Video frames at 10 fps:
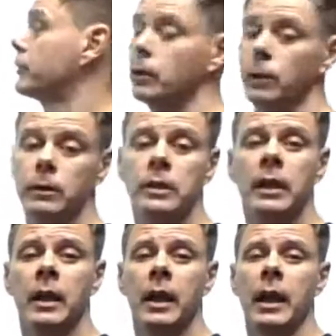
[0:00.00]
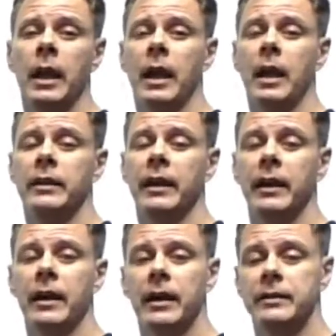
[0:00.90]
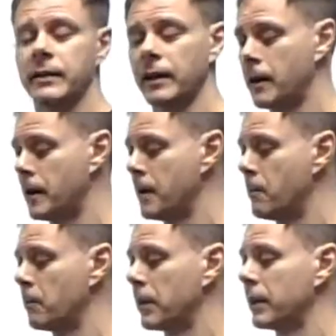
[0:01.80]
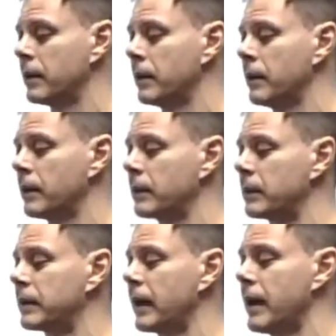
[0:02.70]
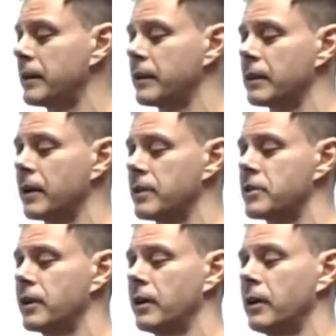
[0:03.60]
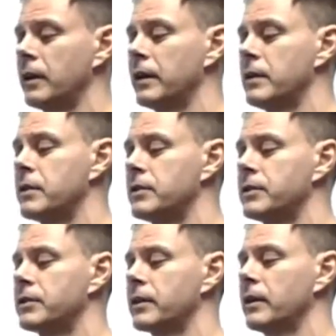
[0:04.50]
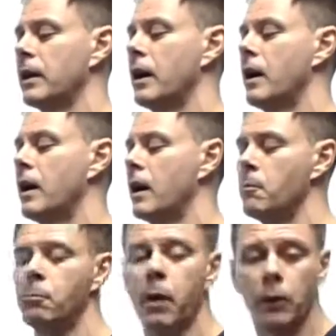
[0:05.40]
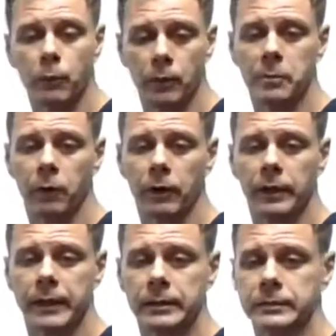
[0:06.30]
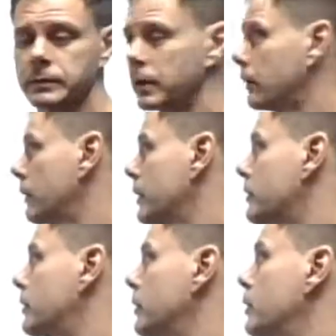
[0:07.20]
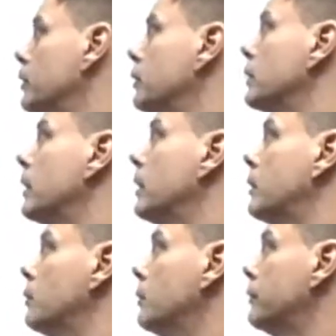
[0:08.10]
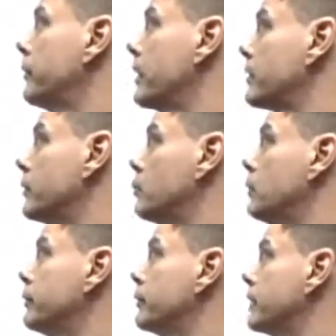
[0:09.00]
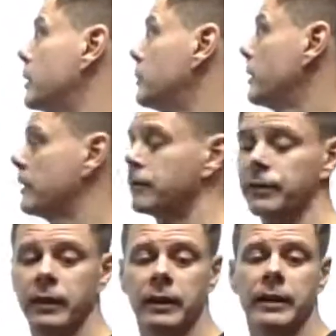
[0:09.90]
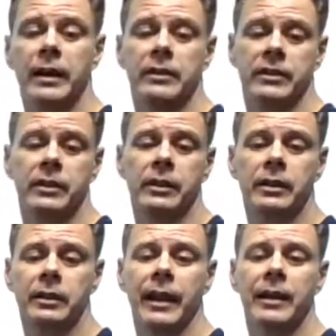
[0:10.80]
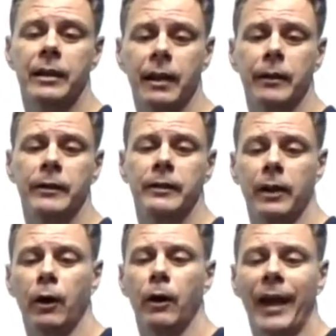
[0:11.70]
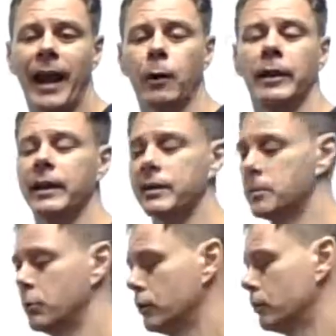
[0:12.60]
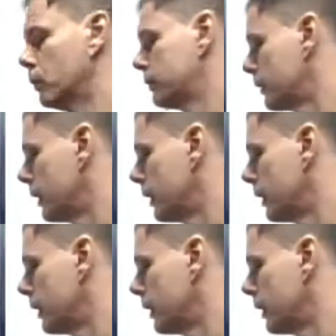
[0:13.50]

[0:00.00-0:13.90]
law, and that in a nutshell is bone remodeling. All right, so Wolff as in wolf of a double F, not as in canine howling at the moon wolf.